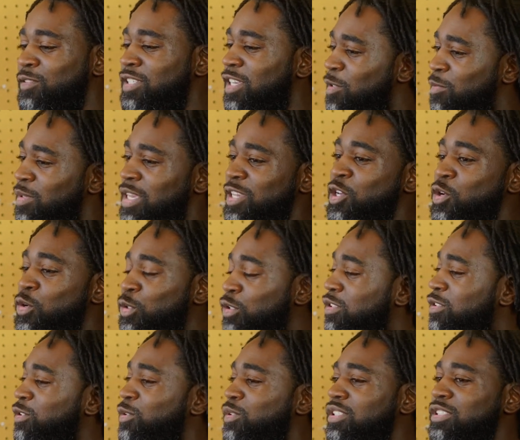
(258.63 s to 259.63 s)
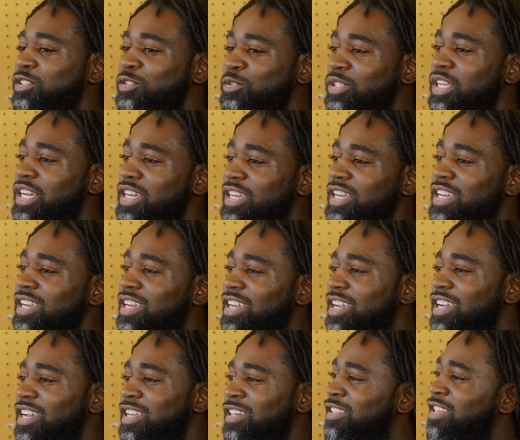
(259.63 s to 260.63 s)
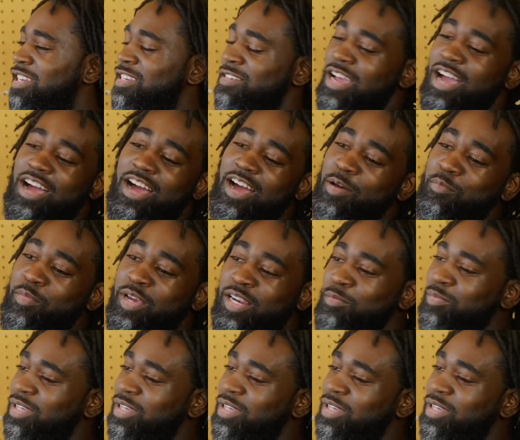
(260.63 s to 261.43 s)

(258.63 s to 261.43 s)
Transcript: telling them like, yo, you should do this, you do that, and they're like, nah, man.